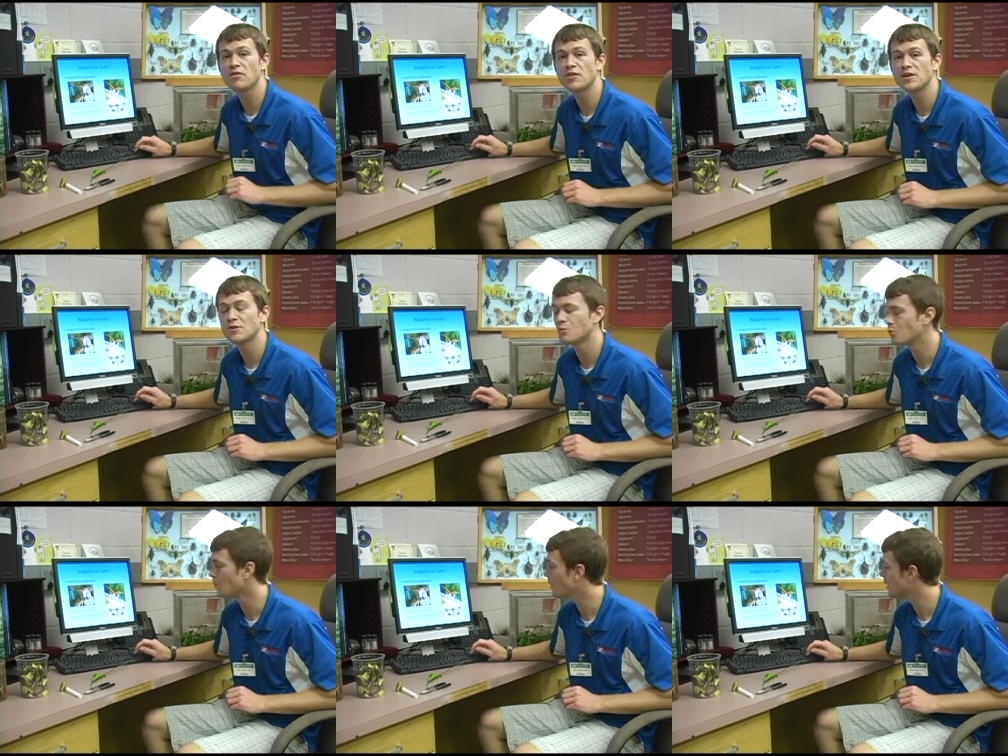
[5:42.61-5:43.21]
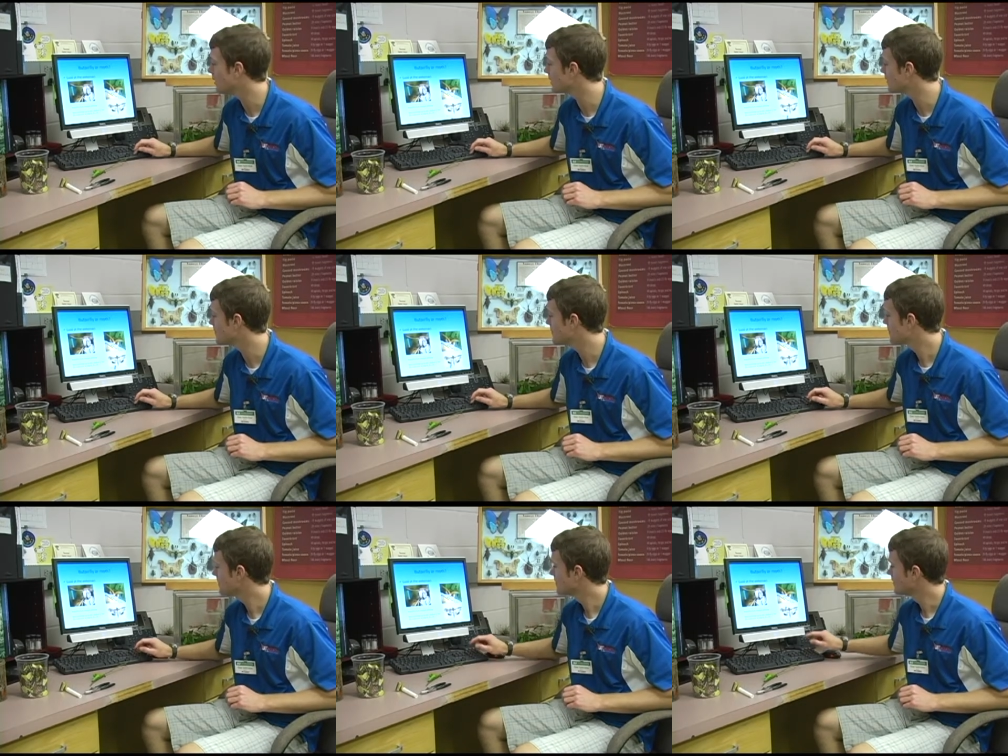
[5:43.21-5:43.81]
thin wire,
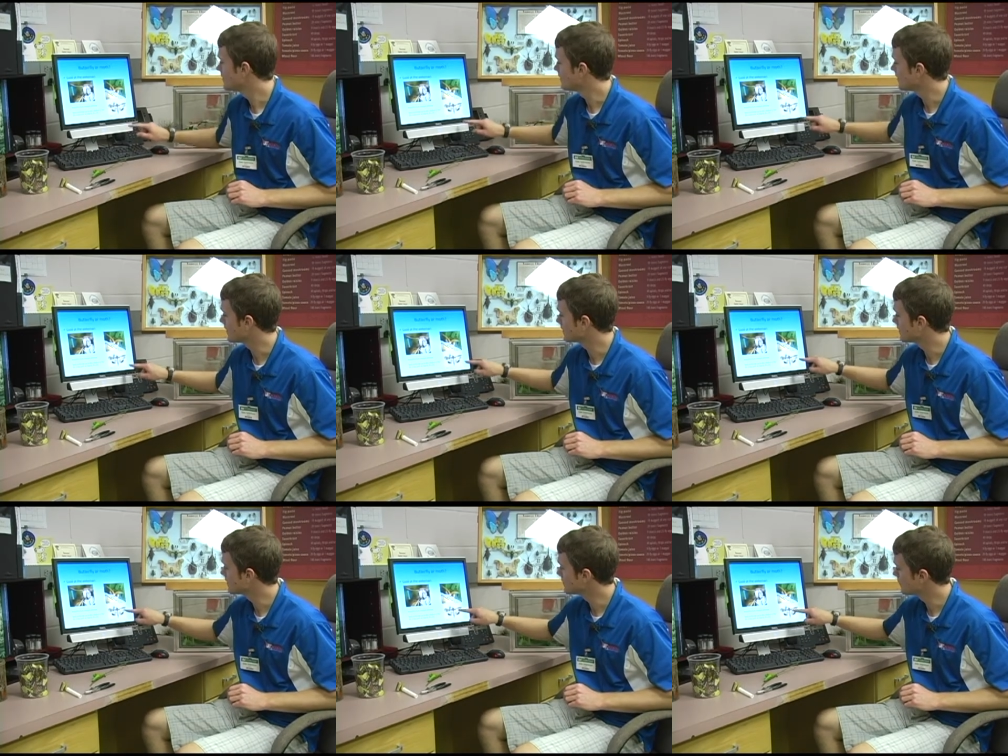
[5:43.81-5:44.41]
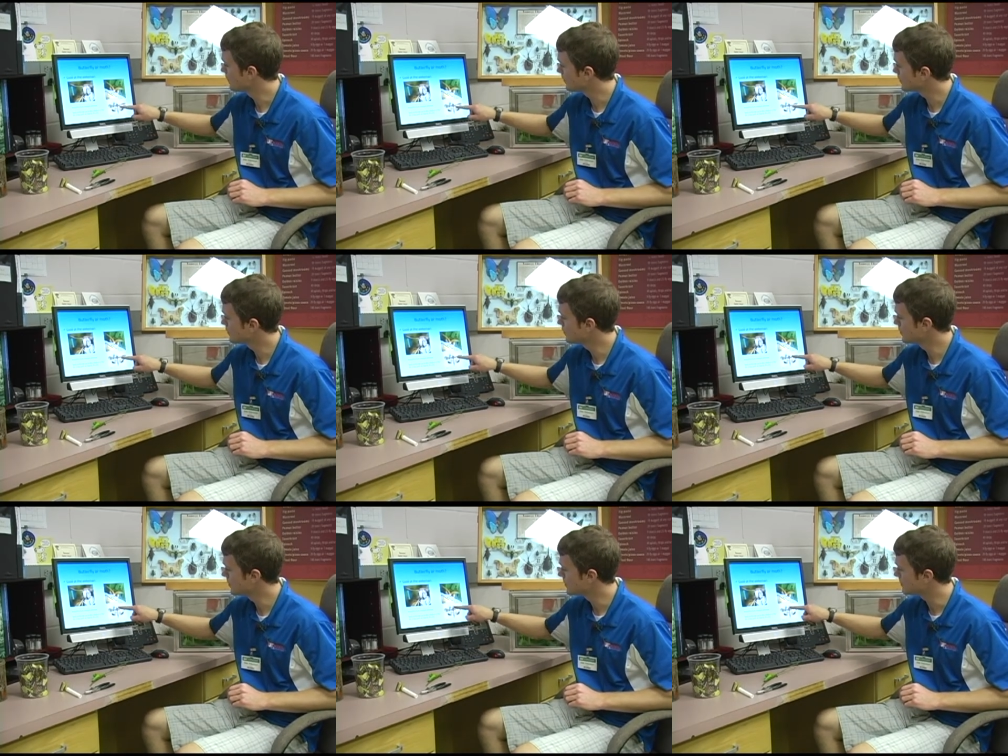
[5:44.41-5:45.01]
like this
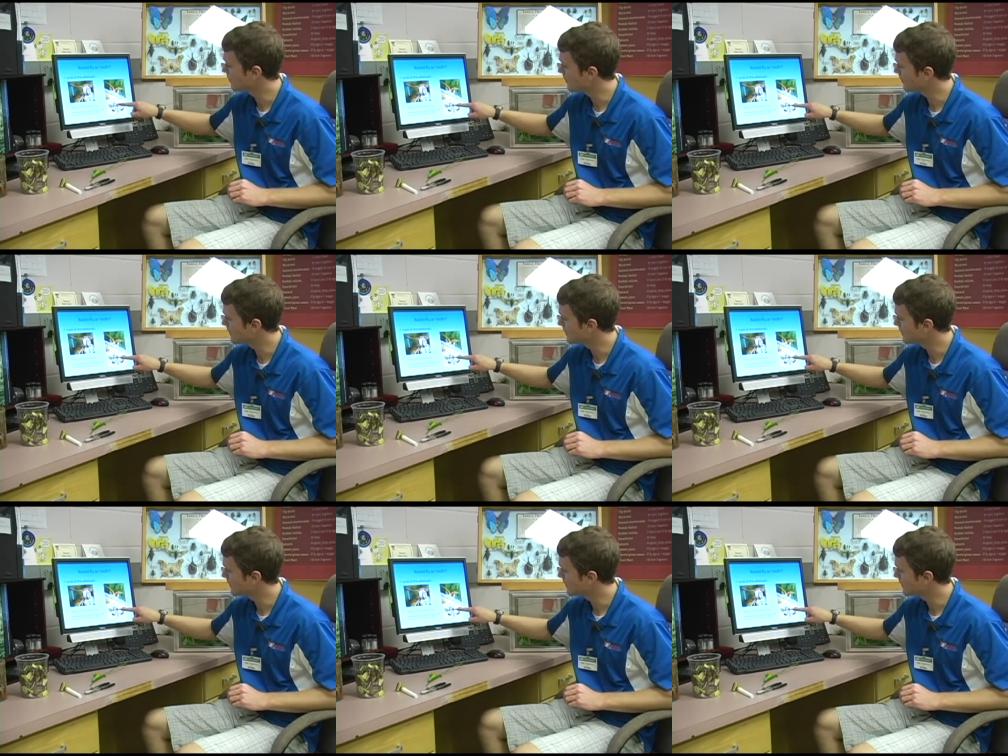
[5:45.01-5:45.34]
noctuid moth